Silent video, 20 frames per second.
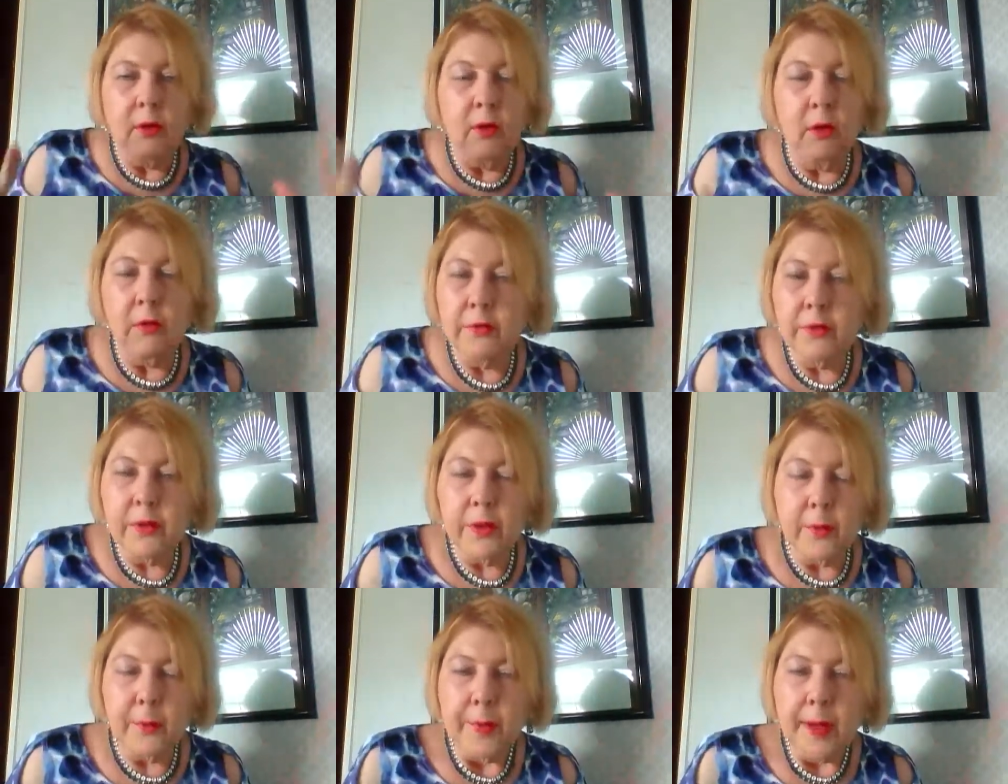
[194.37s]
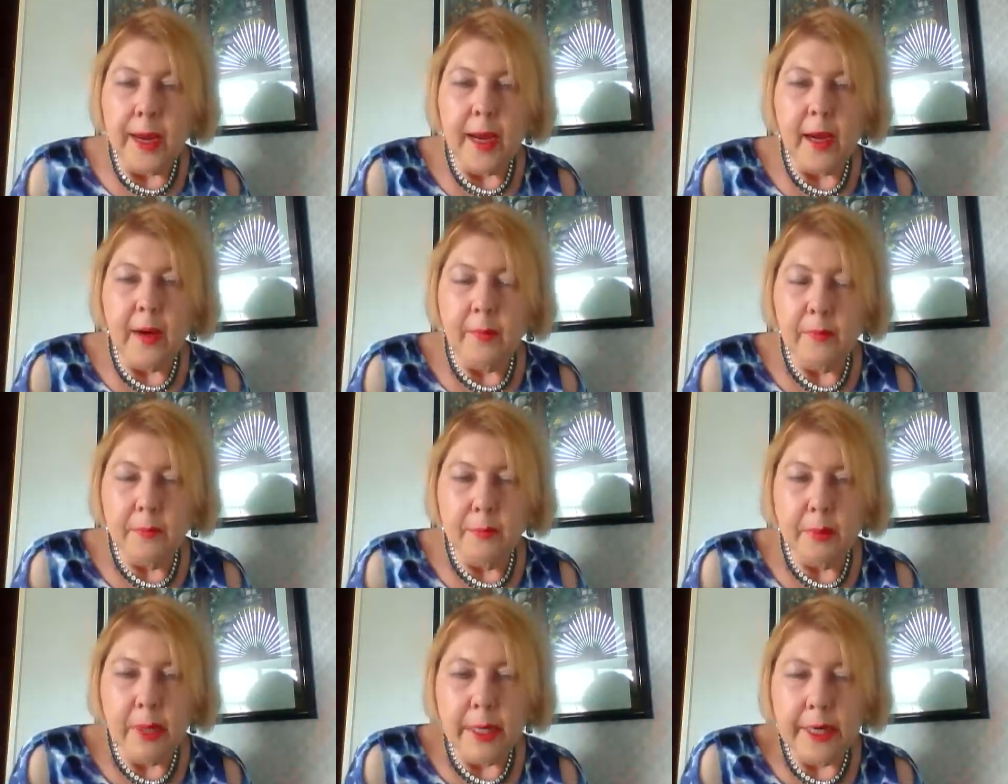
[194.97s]
over the
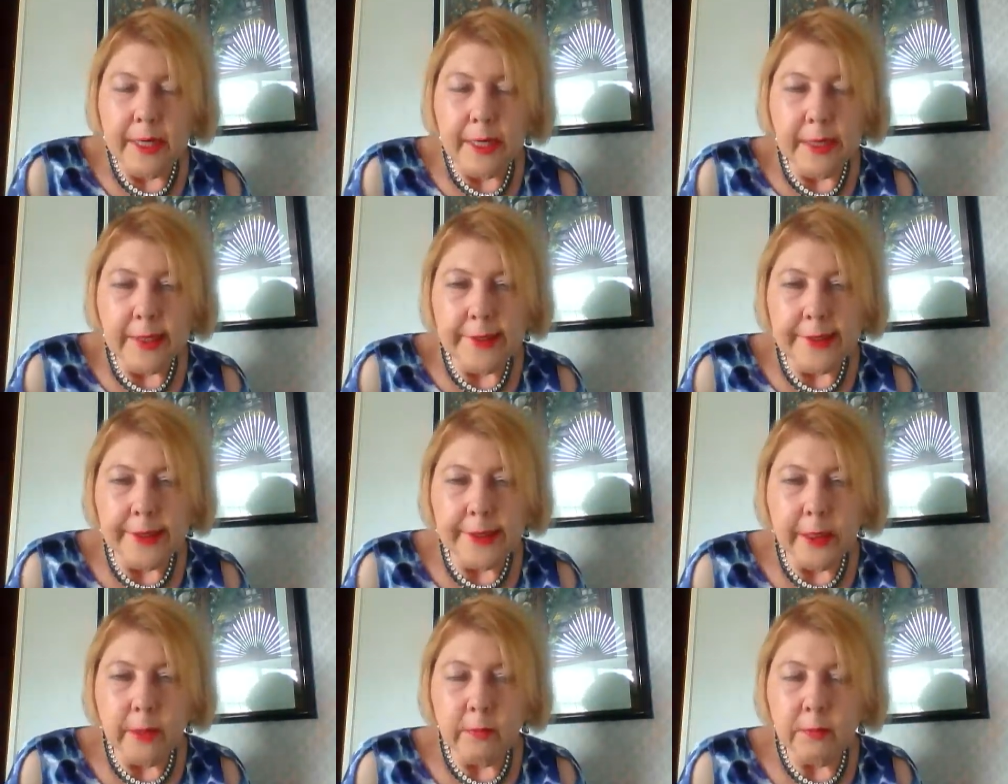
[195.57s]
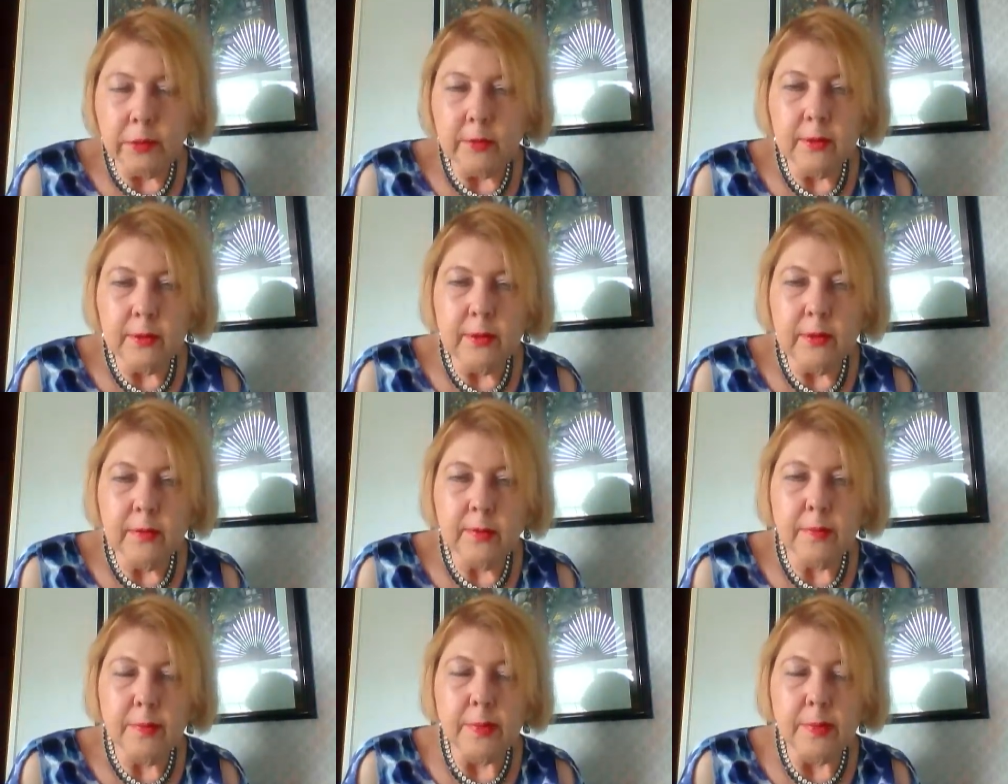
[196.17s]
map, breaking up,
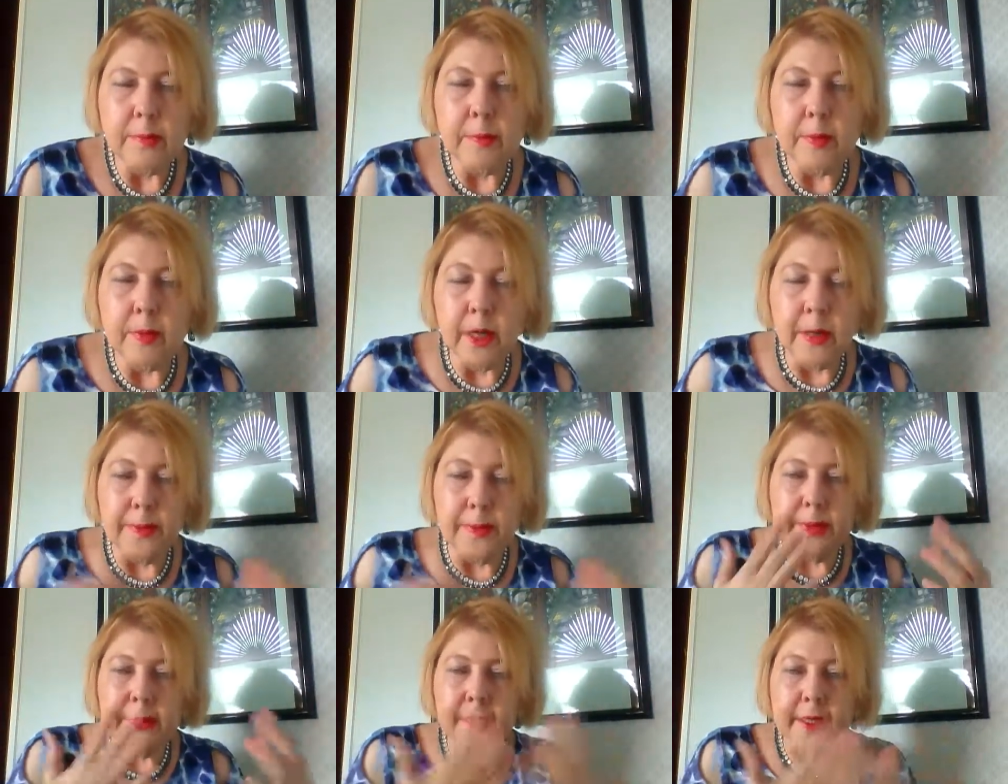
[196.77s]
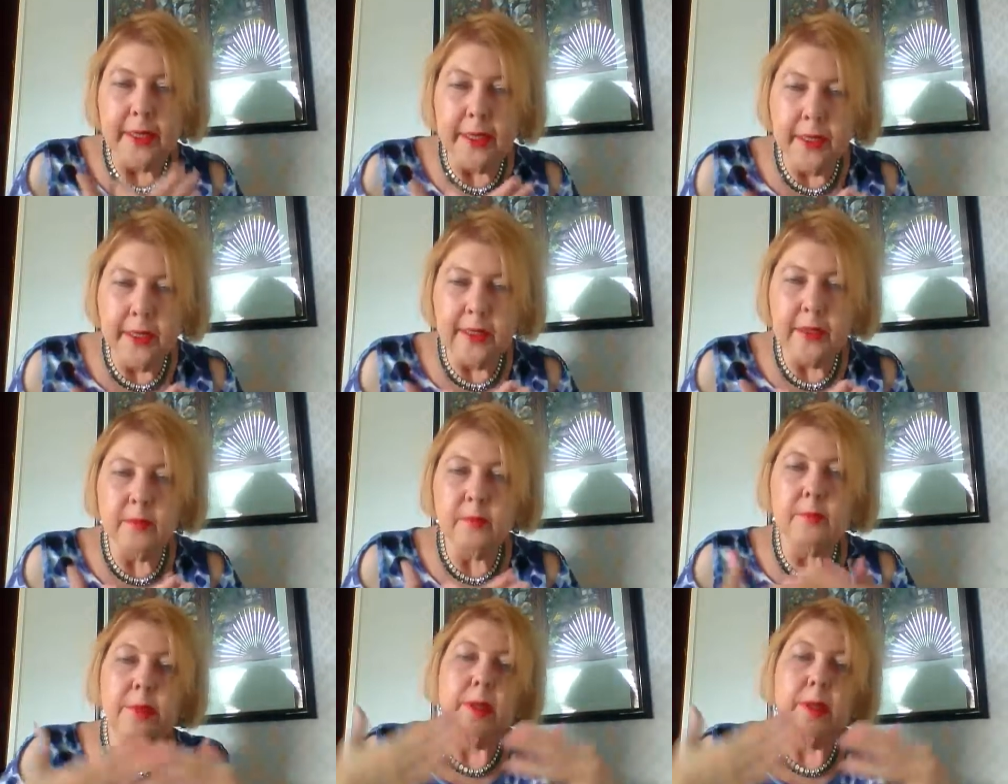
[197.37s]
people coming
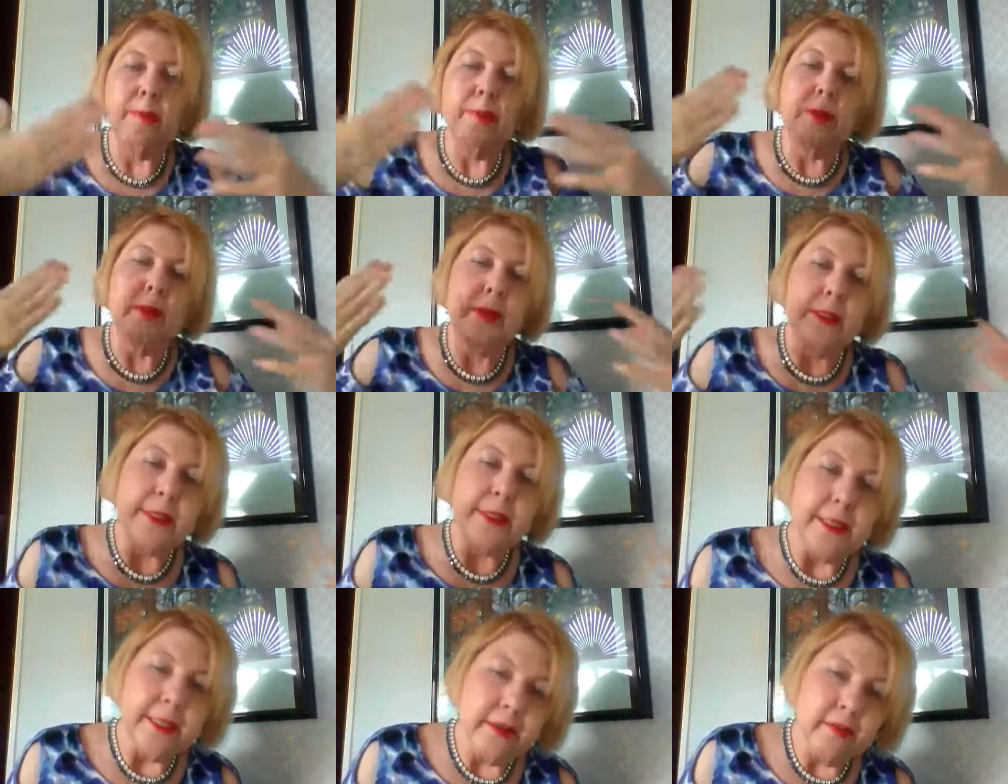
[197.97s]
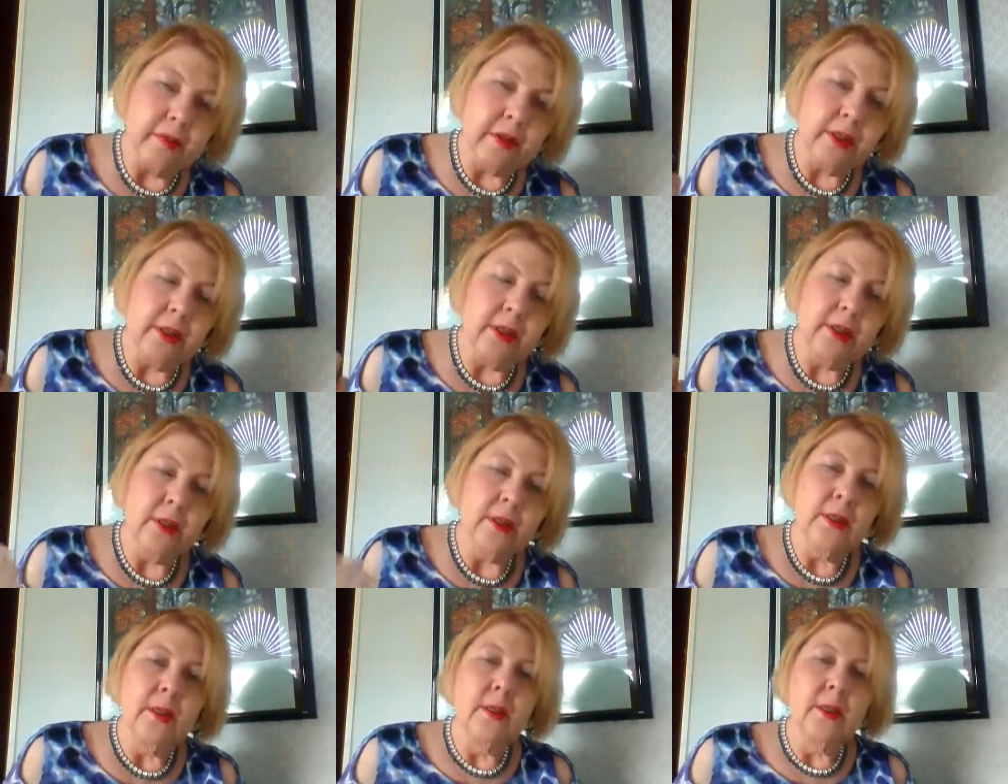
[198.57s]
in, people
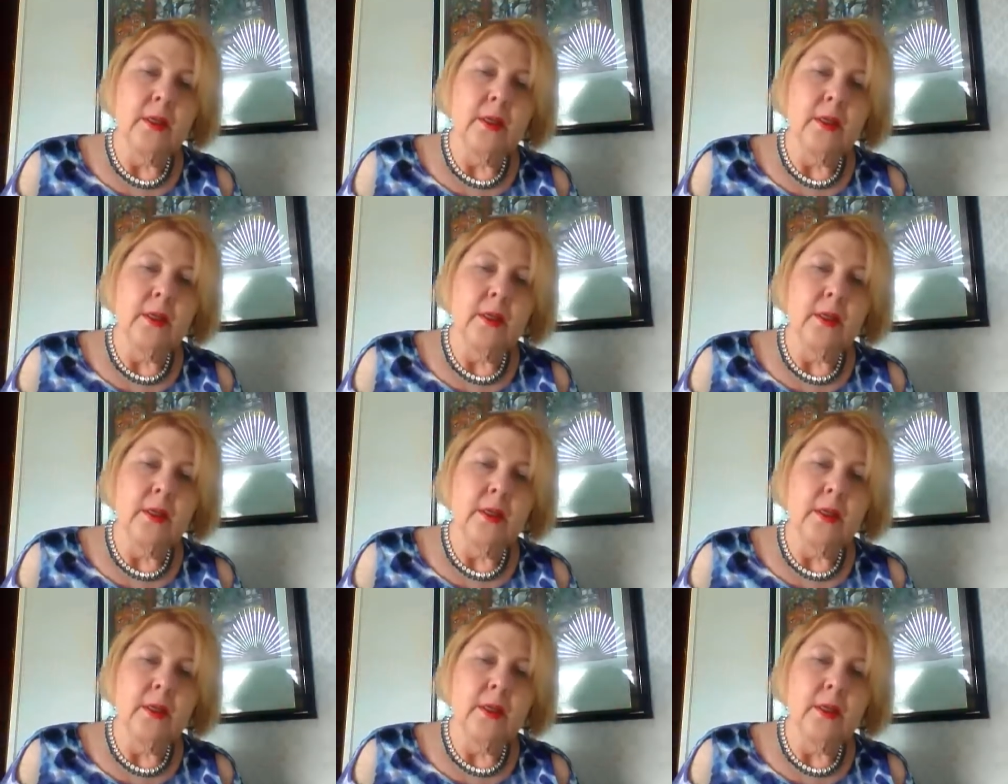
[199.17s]
leaving.